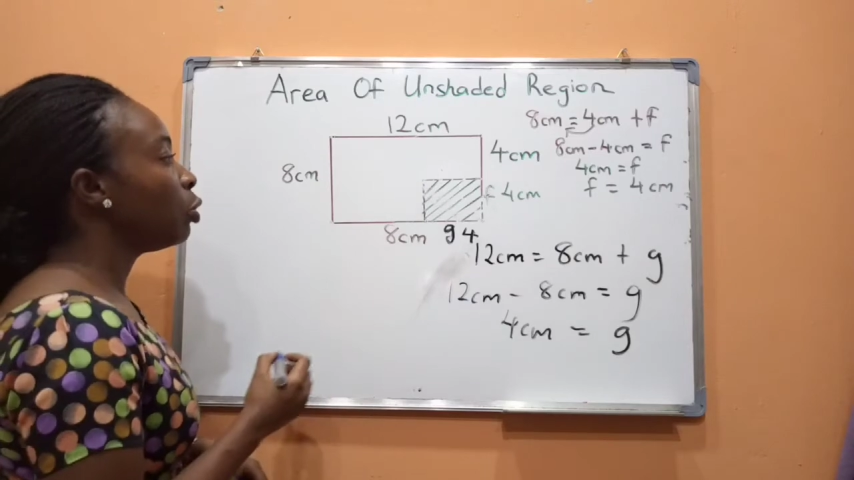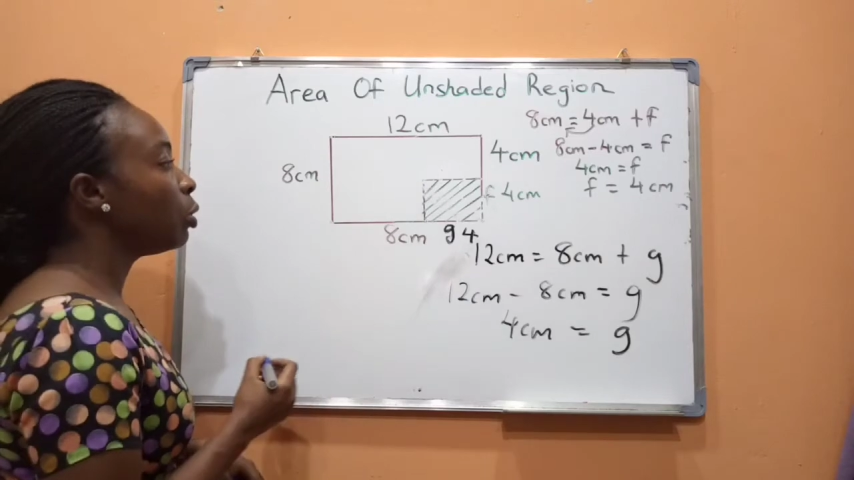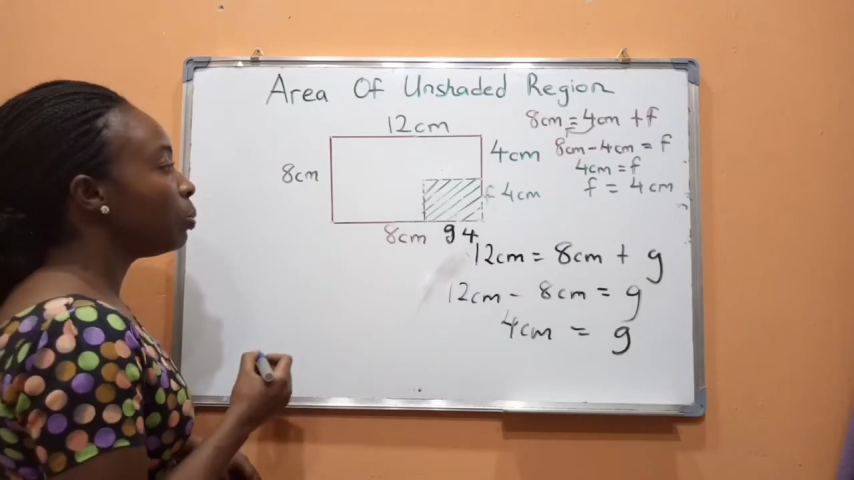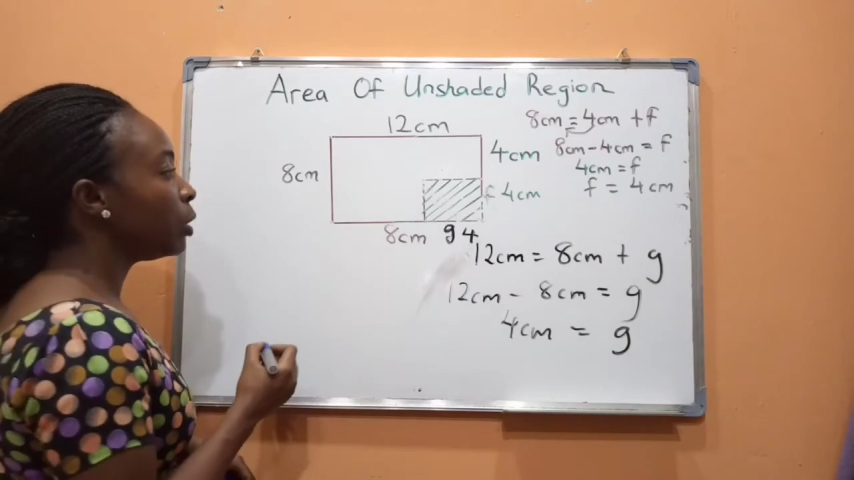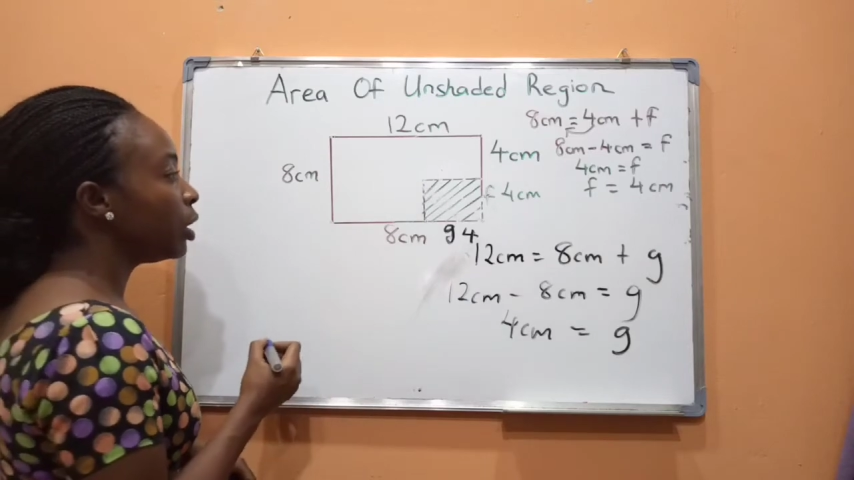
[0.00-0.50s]

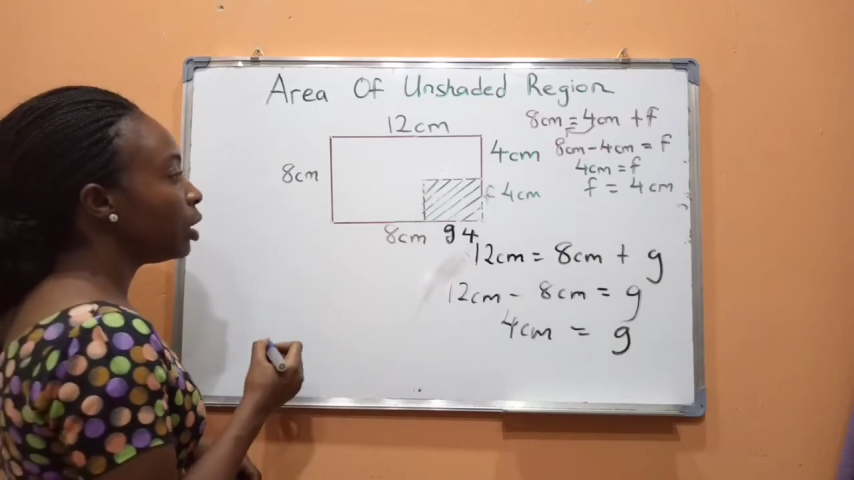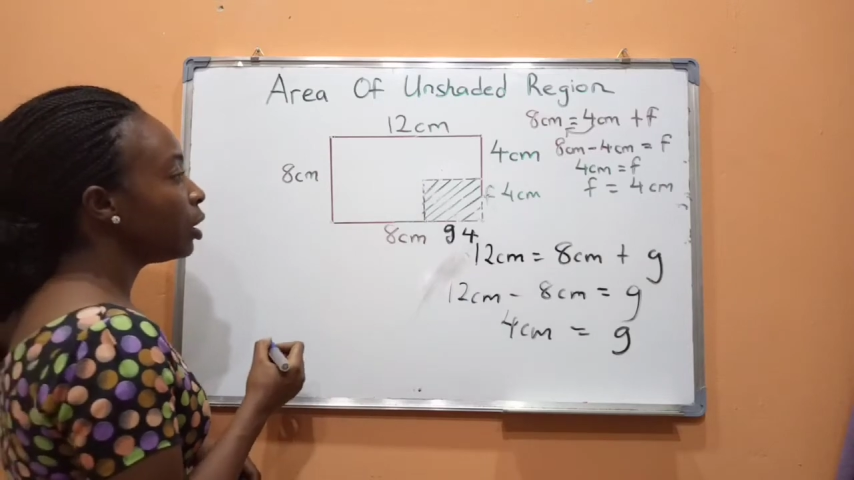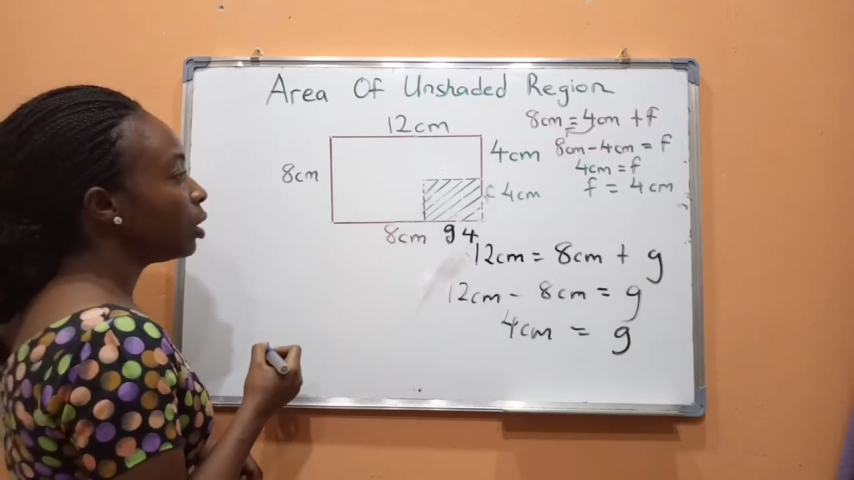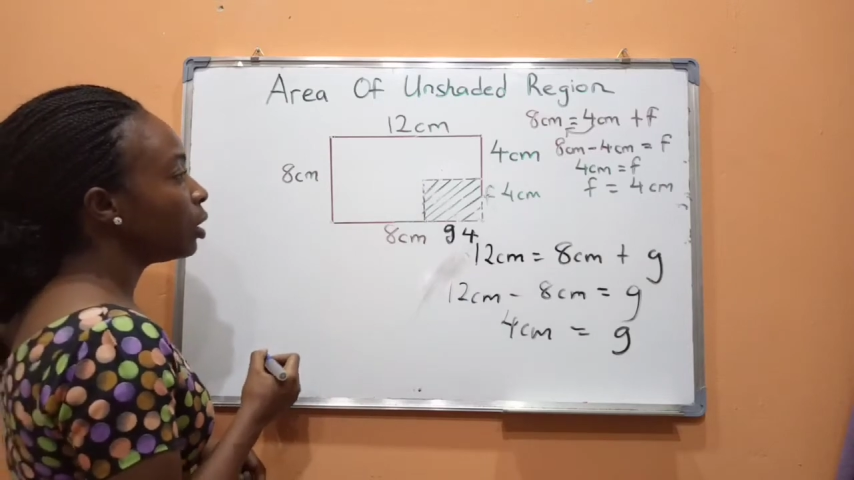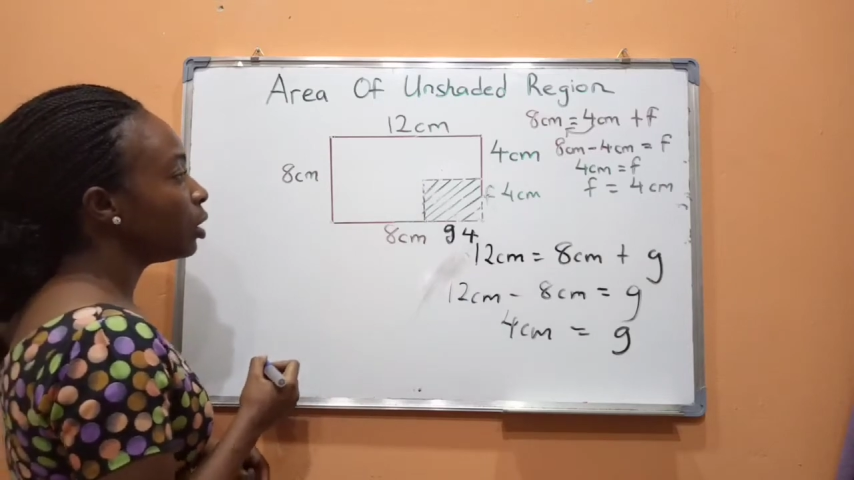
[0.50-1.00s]
will
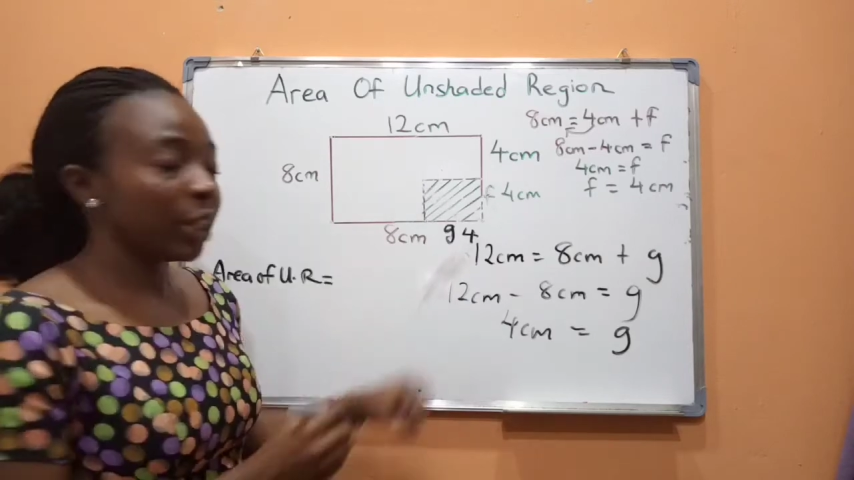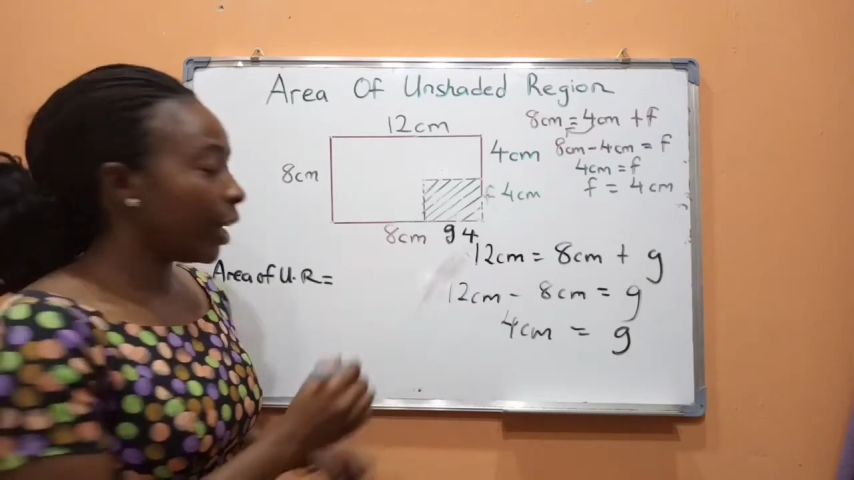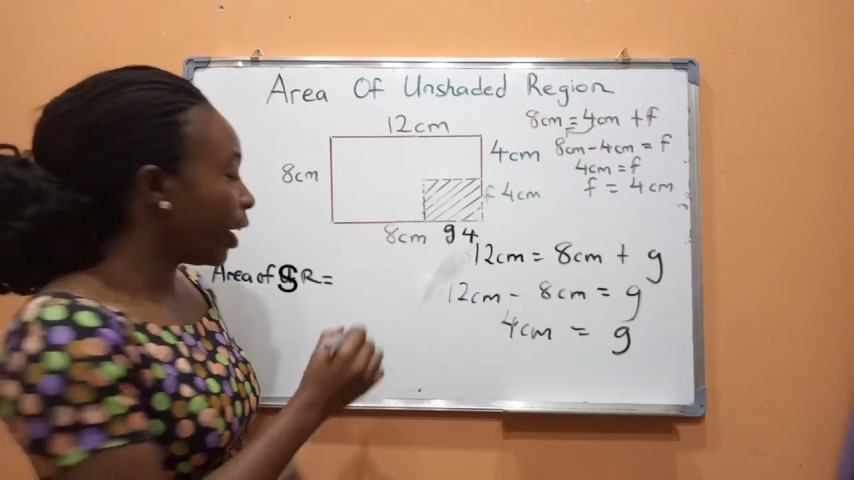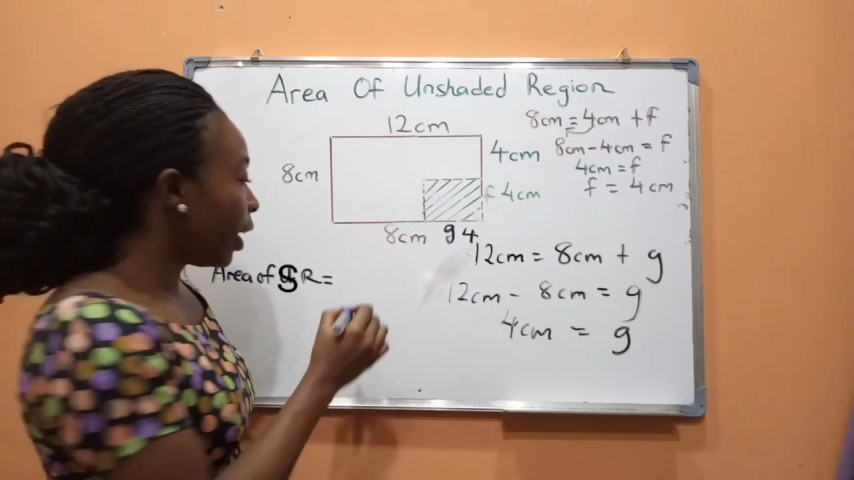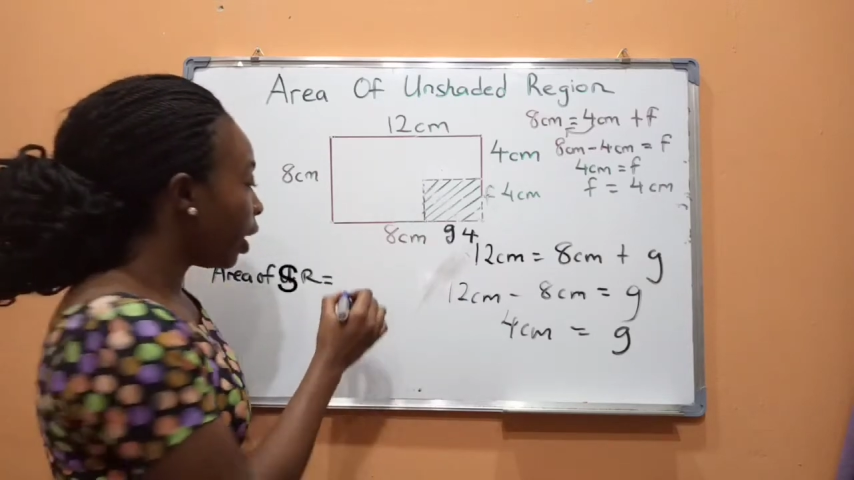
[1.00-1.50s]
be
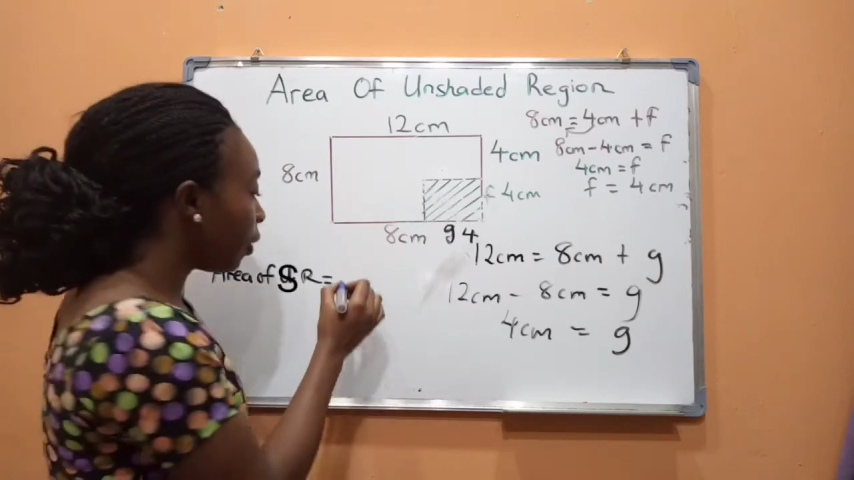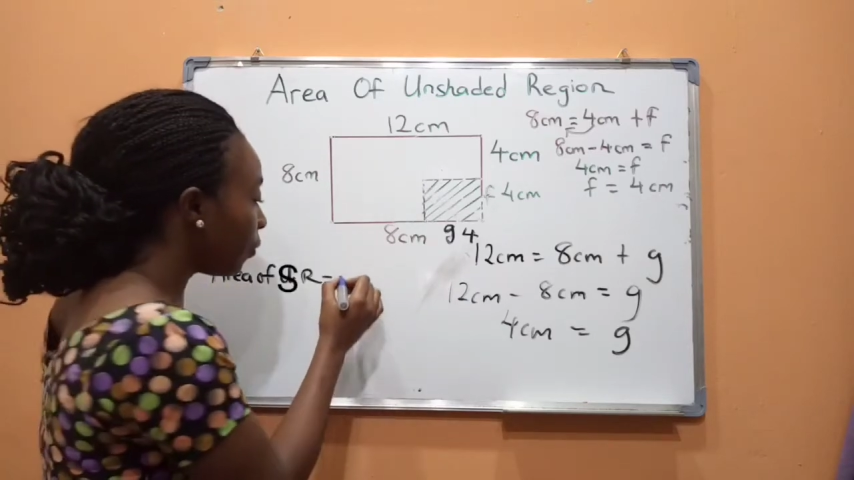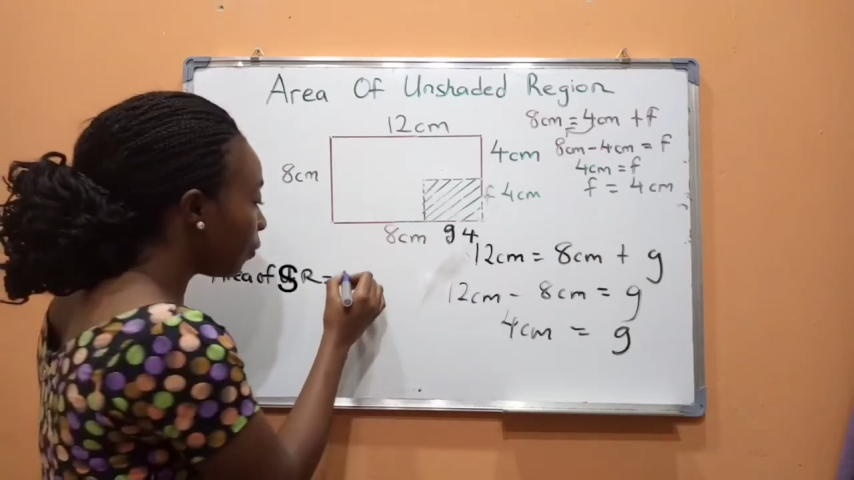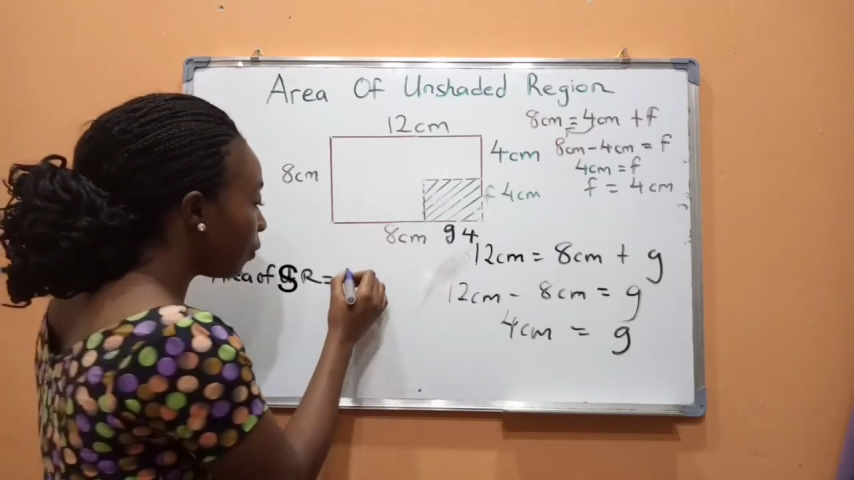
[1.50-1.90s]
F